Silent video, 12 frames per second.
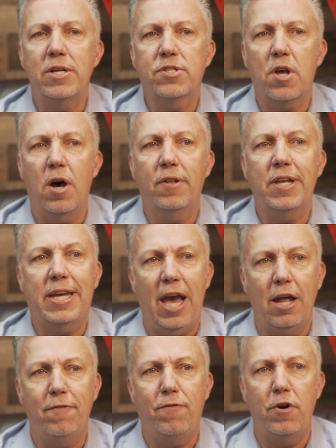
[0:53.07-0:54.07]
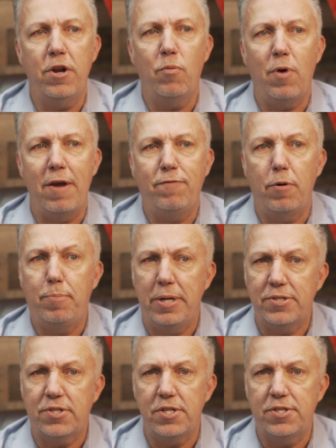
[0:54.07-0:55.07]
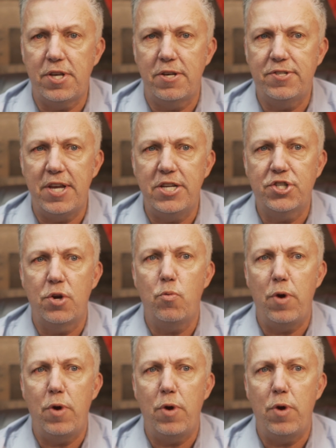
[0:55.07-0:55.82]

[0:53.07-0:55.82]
is called the California Rifle Pistol Association